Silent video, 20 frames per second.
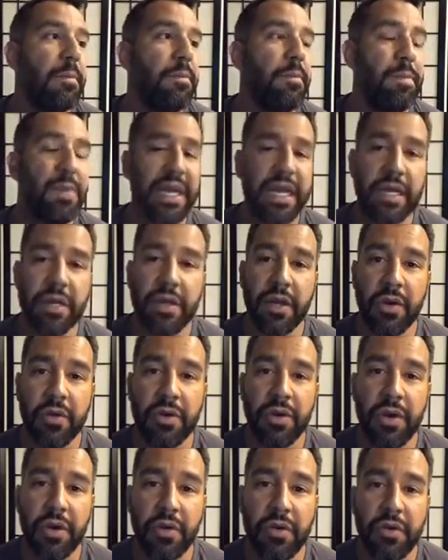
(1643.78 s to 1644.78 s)
Big
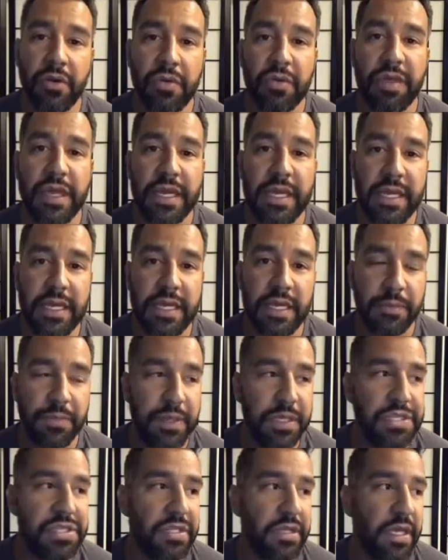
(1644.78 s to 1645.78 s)
no-no that he
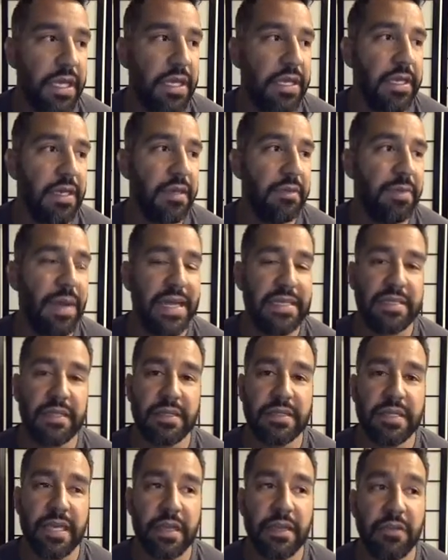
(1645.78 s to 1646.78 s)
capitulated and passed an
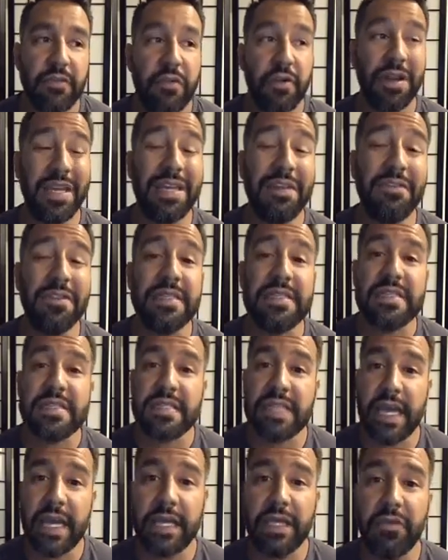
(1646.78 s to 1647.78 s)
executive order. He even
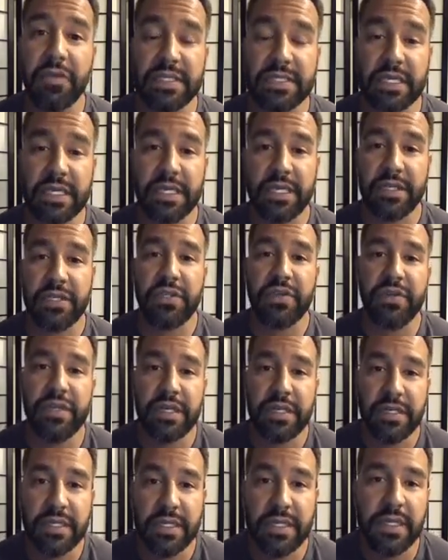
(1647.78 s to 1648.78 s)
said he wasn't going to do it
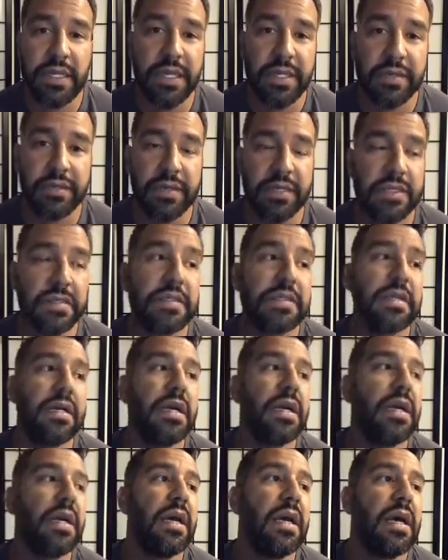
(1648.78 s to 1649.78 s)
and did it anyways.
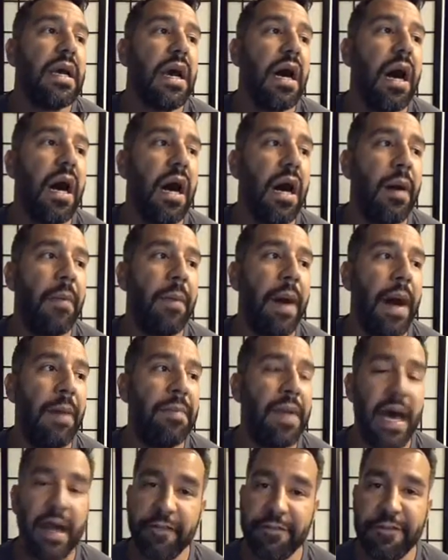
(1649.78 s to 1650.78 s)
I'm
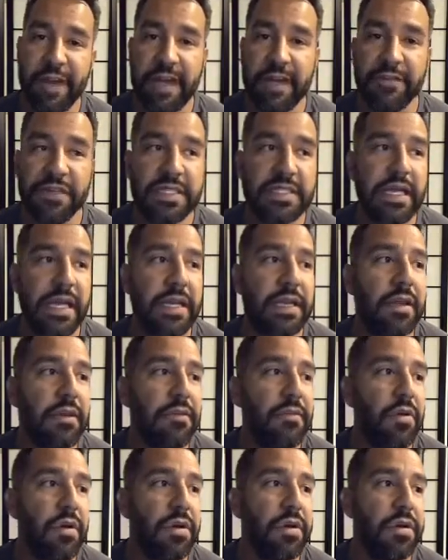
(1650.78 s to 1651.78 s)
not a fan of
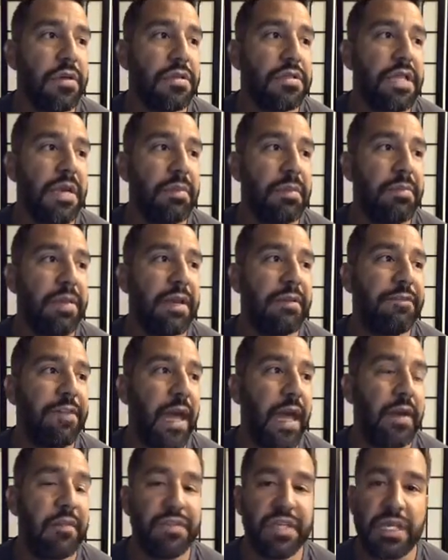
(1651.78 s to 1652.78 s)
executive orders. I'm a big
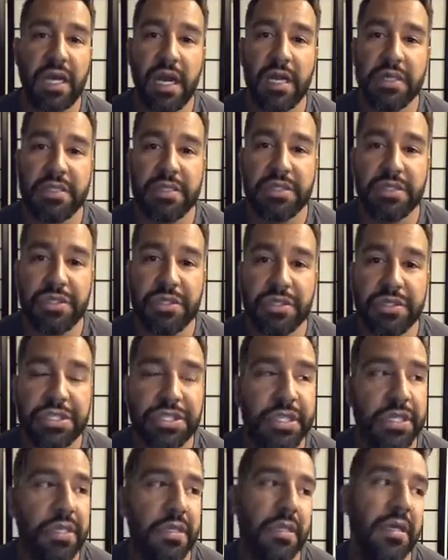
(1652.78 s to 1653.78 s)
fan of the
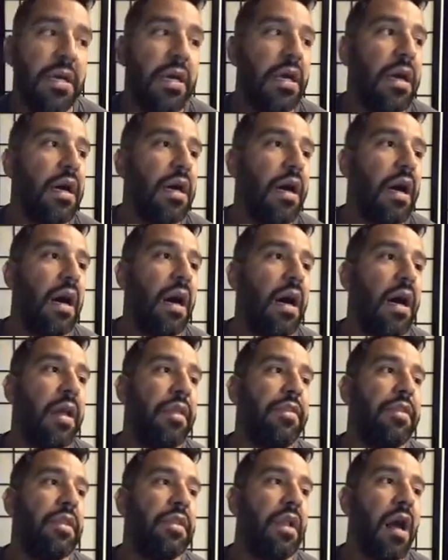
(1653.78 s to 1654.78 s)
Constitution.
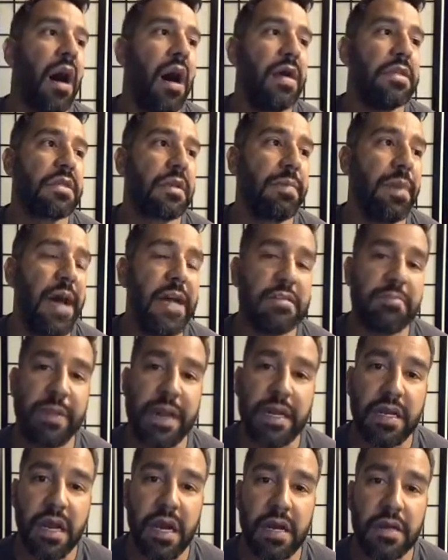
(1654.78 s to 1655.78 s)
The laws are passed by
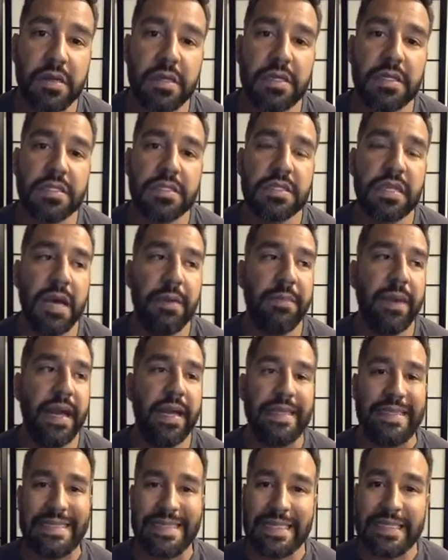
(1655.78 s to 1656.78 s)
Congress, not by
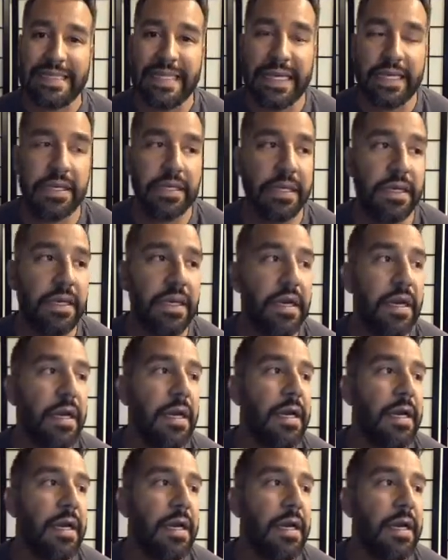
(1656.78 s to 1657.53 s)
a dictator.